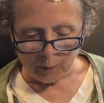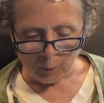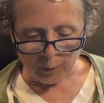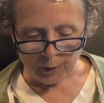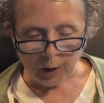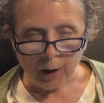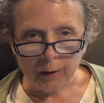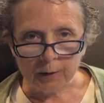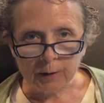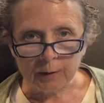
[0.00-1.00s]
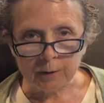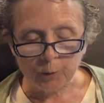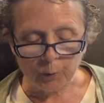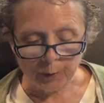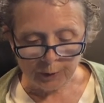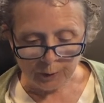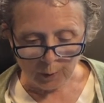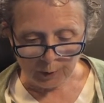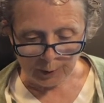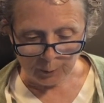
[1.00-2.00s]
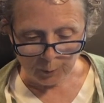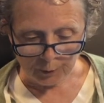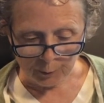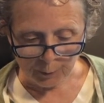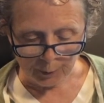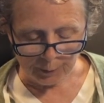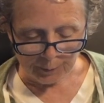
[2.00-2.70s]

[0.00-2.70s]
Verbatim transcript: We called until we could only whisper,